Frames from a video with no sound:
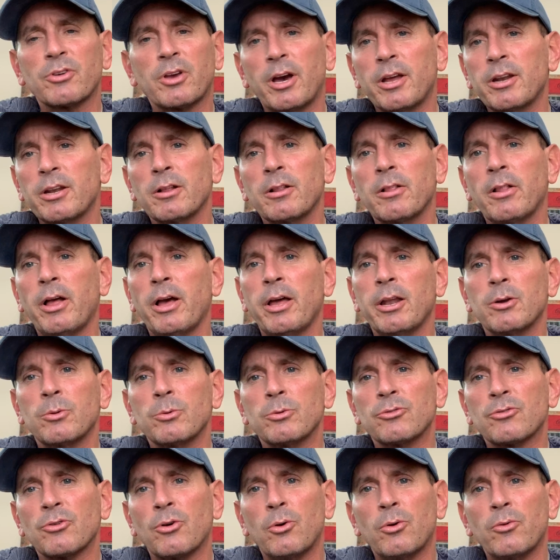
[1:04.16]
kind of glad it
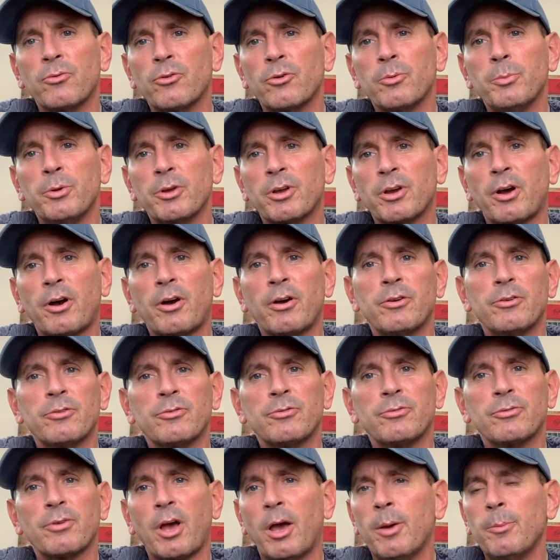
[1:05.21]
was over
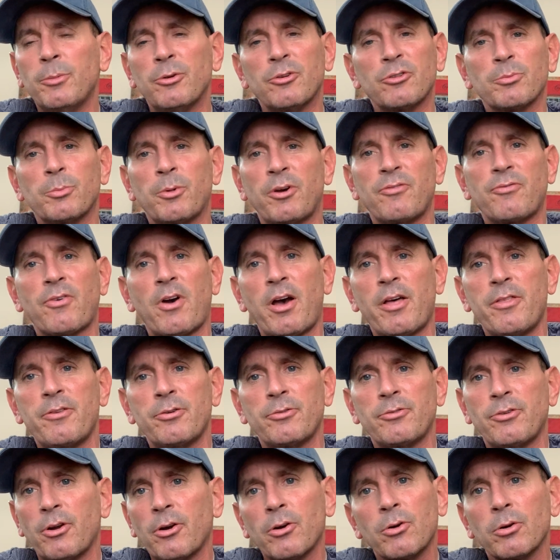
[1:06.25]
because I miss my father
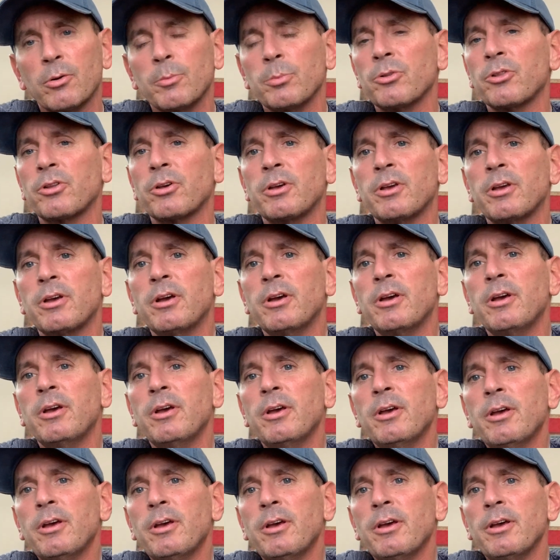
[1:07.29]
terribly.
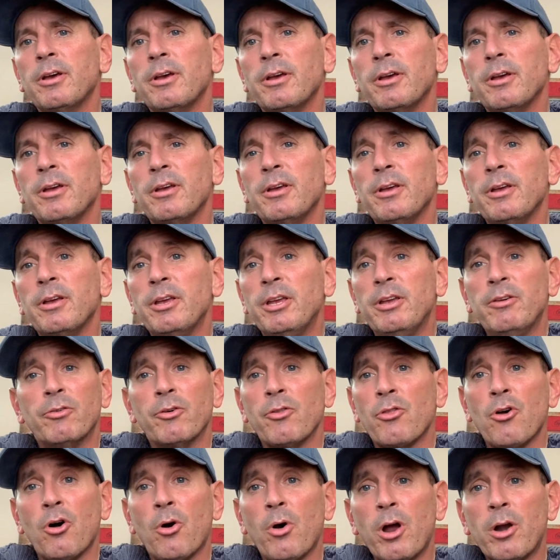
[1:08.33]

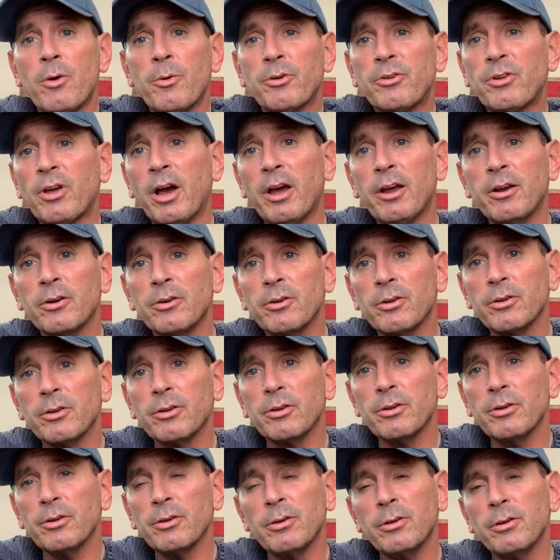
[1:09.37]
Even though I retired,
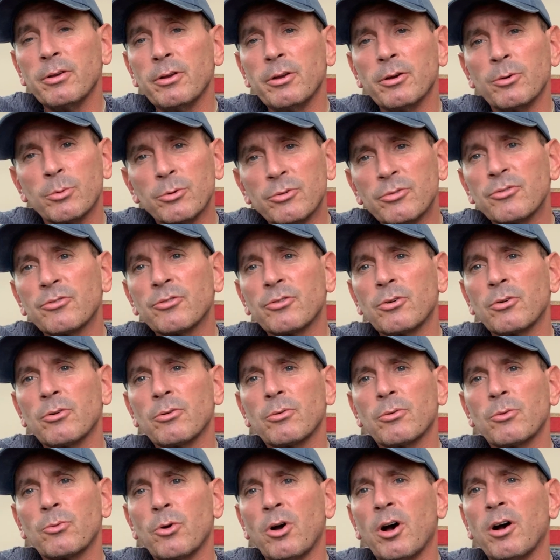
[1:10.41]
it was
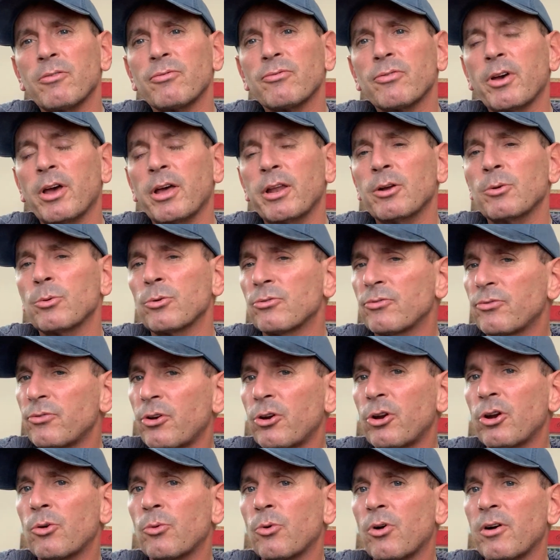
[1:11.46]
still rough. And it was
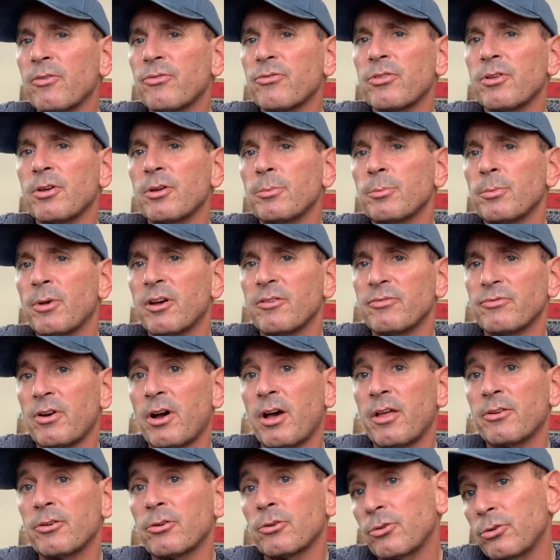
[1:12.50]
very rough that my
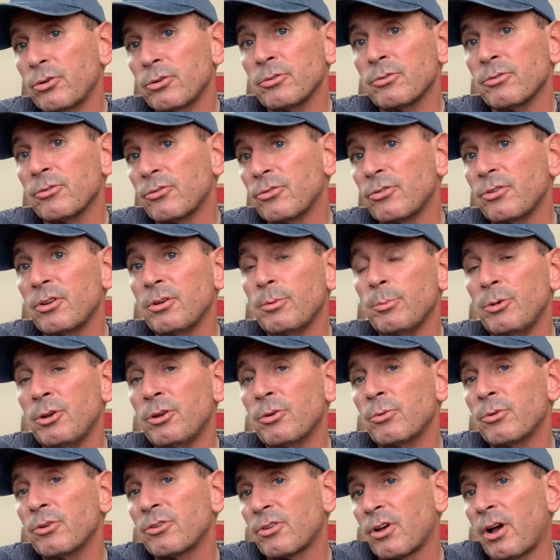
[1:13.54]
father couldn't see me
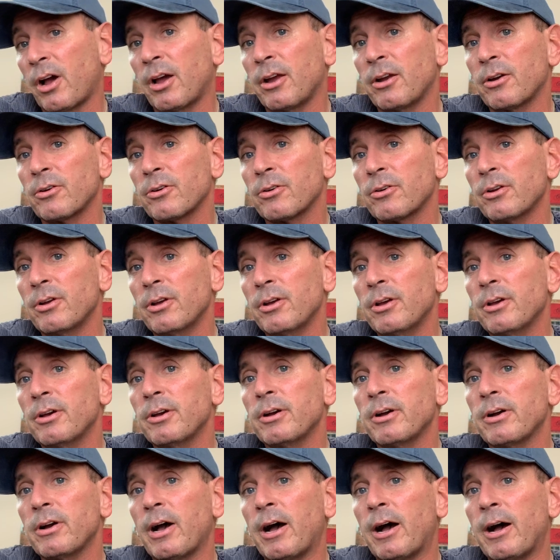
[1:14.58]
retire.
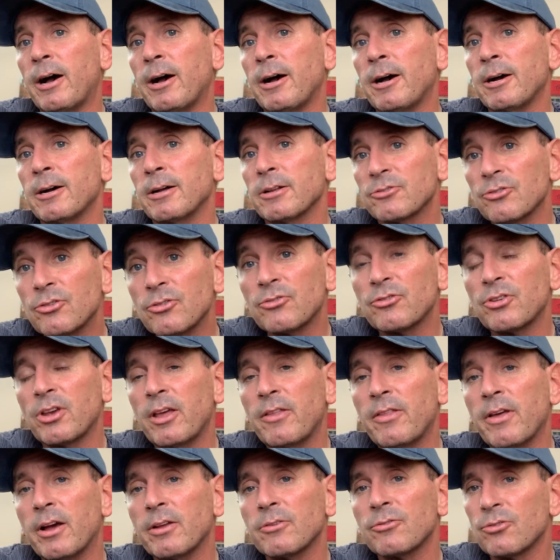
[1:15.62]
I'll just
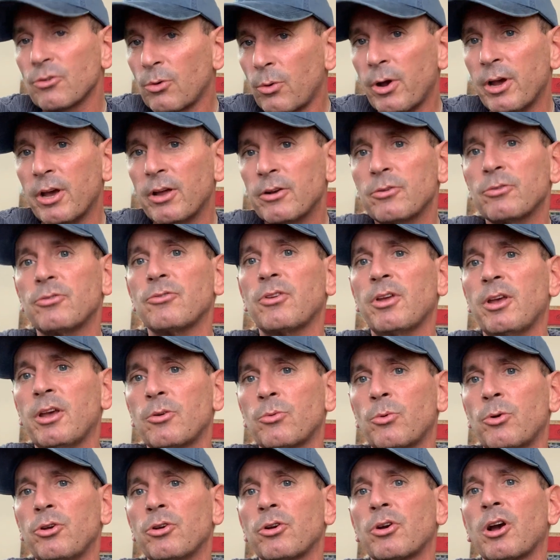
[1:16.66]
say that so I
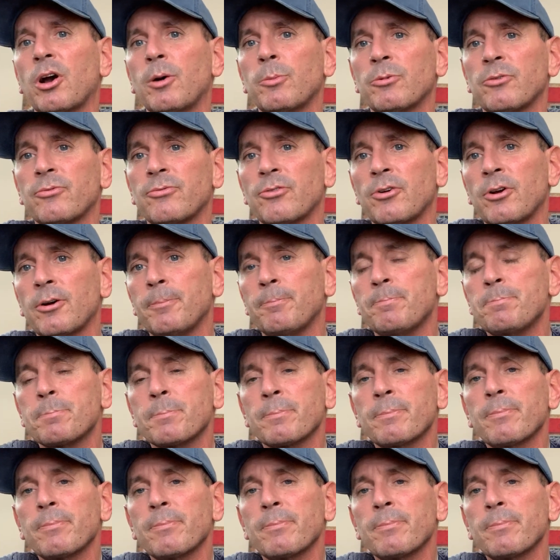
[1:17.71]
understand where you're coming from.